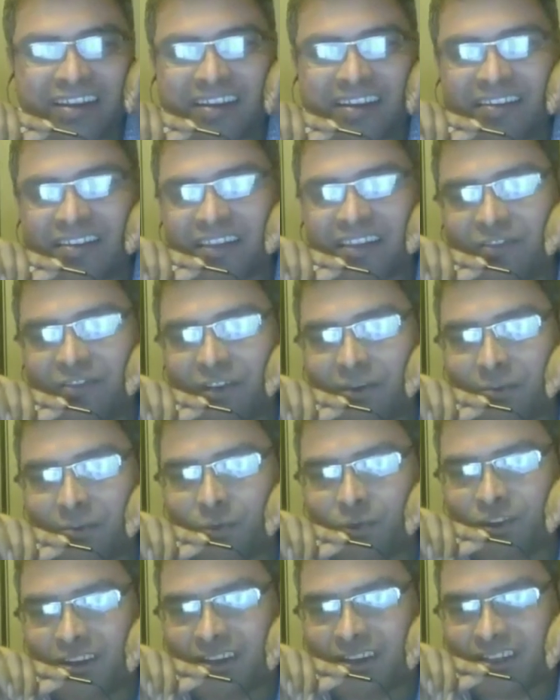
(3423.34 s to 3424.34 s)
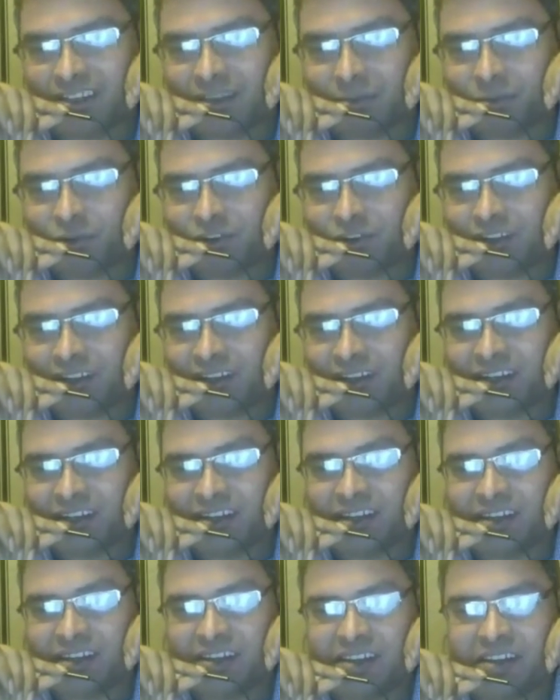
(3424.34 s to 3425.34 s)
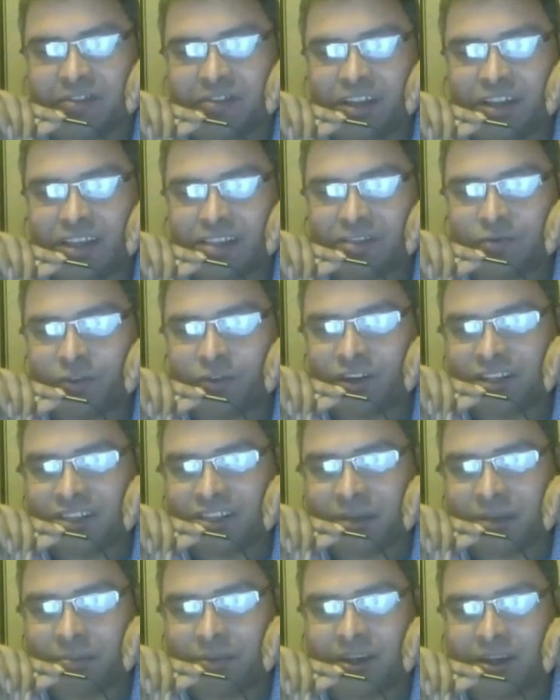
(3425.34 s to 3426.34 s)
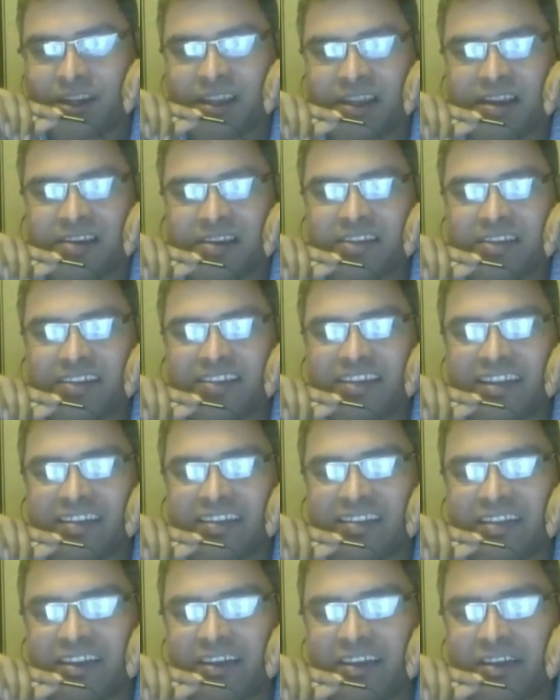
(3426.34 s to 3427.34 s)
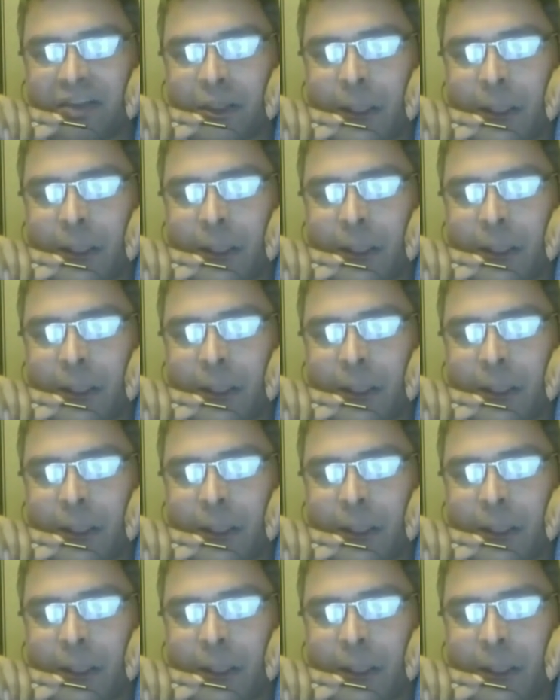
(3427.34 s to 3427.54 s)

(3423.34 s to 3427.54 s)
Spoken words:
and they will put in a support ticket and they will ask what is happening and things like that.